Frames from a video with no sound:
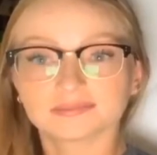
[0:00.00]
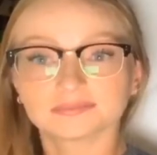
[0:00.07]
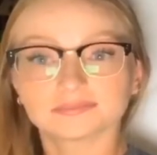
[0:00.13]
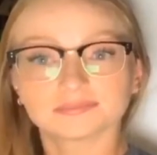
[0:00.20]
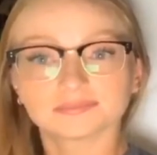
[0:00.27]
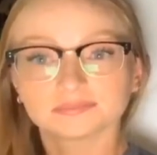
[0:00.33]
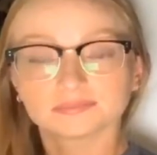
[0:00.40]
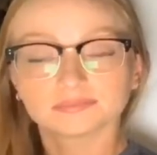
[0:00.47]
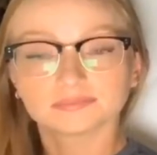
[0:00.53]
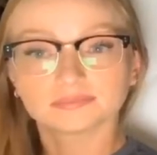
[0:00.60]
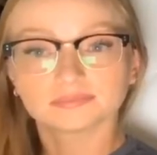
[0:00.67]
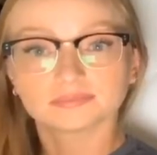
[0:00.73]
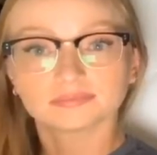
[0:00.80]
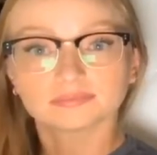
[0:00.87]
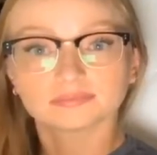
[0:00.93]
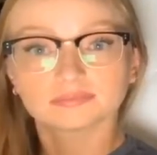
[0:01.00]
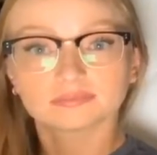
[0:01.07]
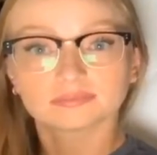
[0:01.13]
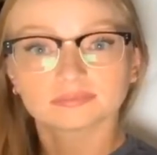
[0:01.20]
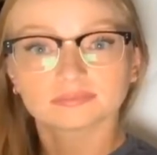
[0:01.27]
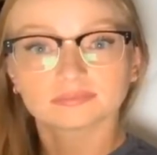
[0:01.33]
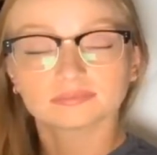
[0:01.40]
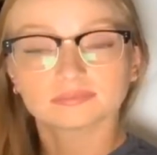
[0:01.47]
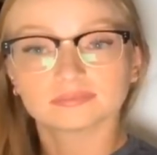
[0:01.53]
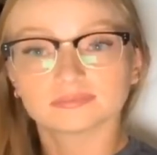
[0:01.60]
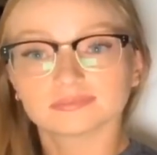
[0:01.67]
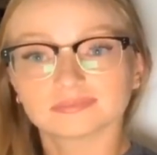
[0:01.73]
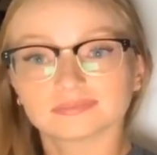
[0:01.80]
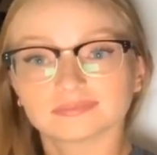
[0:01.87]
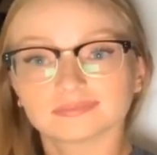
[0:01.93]

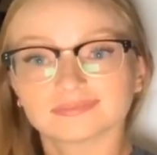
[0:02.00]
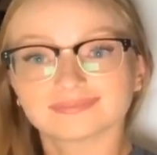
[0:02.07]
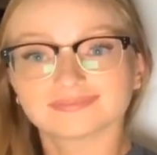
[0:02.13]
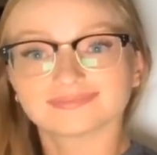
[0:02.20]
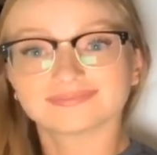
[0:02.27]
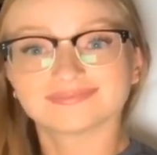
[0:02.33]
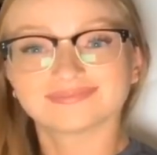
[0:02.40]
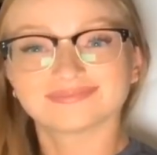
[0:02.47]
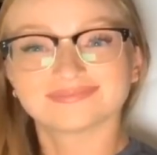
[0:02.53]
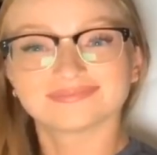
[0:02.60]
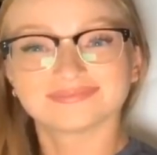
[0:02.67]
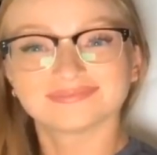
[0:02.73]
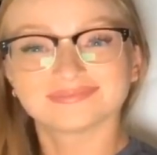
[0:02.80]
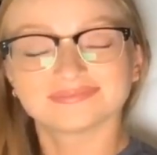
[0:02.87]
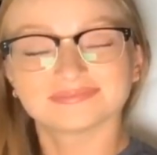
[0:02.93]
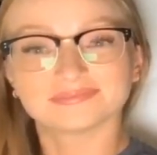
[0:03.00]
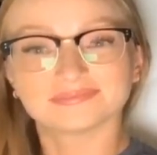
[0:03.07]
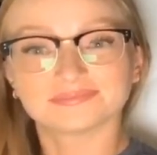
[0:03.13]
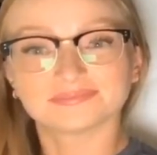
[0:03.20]
[no speech]